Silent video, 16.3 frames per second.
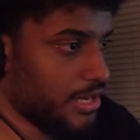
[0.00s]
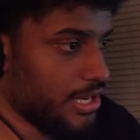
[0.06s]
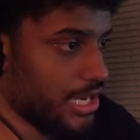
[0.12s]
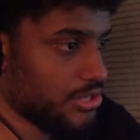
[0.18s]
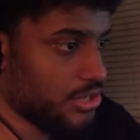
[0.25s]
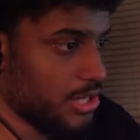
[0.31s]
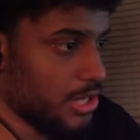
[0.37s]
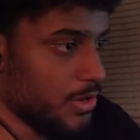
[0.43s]
you
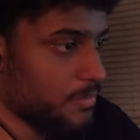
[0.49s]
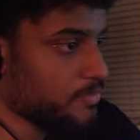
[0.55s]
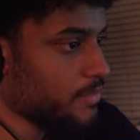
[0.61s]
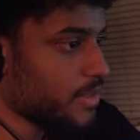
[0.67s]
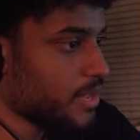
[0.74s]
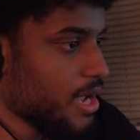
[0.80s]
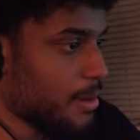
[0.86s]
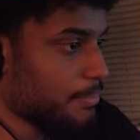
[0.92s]
guys know.
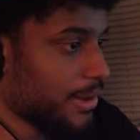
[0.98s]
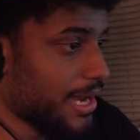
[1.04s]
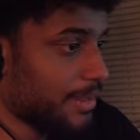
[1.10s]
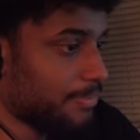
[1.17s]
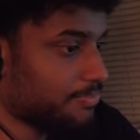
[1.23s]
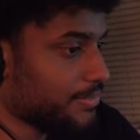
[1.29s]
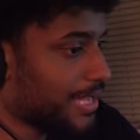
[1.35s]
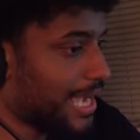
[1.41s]

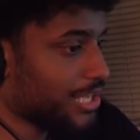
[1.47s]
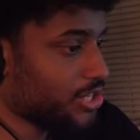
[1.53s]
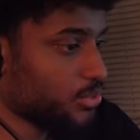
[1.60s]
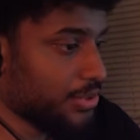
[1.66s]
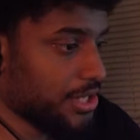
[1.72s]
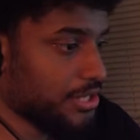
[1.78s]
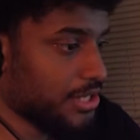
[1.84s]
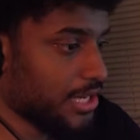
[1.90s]
But that's
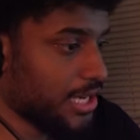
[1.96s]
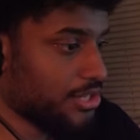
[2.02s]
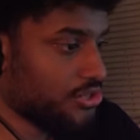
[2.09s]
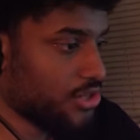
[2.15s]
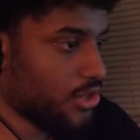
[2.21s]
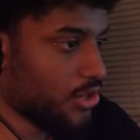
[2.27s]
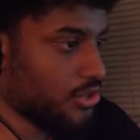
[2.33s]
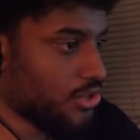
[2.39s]
what it does.
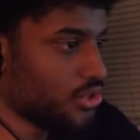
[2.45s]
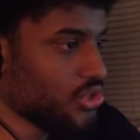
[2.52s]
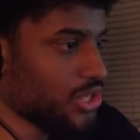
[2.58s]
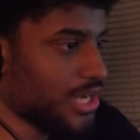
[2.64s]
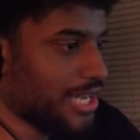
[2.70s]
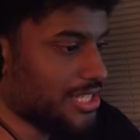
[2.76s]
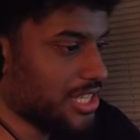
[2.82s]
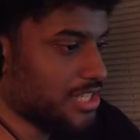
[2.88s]
So
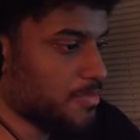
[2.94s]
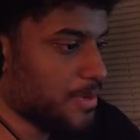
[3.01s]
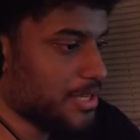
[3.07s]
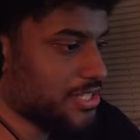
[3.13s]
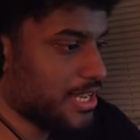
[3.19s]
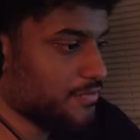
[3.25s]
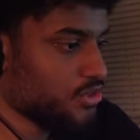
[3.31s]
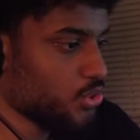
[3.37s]
usually I'd say it's
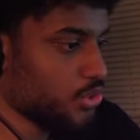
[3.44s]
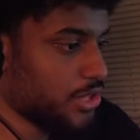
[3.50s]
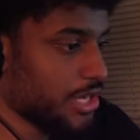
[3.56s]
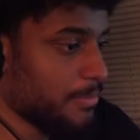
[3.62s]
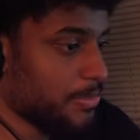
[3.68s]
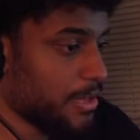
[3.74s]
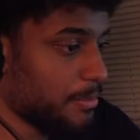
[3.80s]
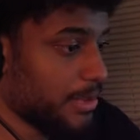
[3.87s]
best to have two of
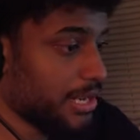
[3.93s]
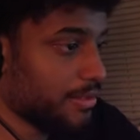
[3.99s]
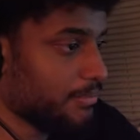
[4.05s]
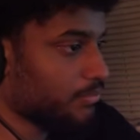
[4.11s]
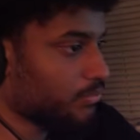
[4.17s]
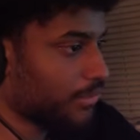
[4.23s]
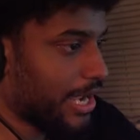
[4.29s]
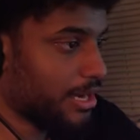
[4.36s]
them, but it
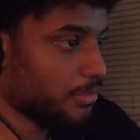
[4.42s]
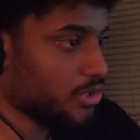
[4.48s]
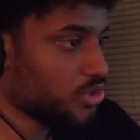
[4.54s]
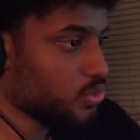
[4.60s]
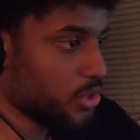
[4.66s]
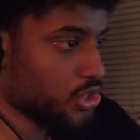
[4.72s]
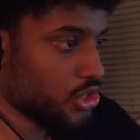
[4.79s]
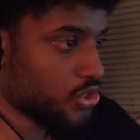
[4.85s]
randomly
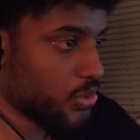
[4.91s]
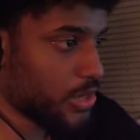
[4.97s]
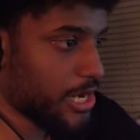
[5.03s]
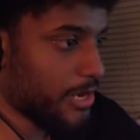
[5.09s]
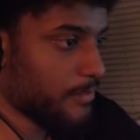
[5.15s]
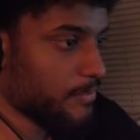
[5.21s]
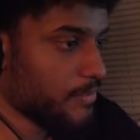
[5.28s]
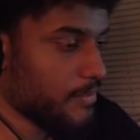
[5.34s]
switches,
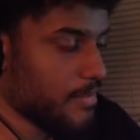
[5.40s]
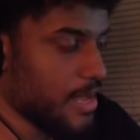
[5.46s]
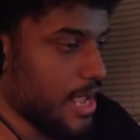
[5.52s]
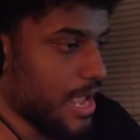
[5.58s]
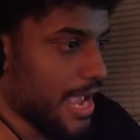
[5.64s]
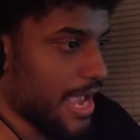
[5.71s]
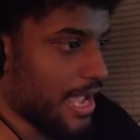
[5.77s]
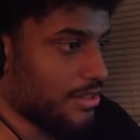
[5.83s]
right?
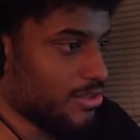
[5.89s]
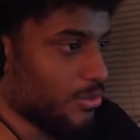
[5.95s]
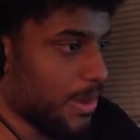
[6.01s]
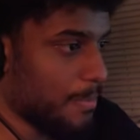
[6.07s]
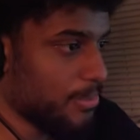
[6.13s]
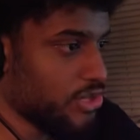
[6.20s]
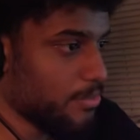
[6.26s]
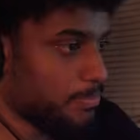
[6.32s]
And the weapon you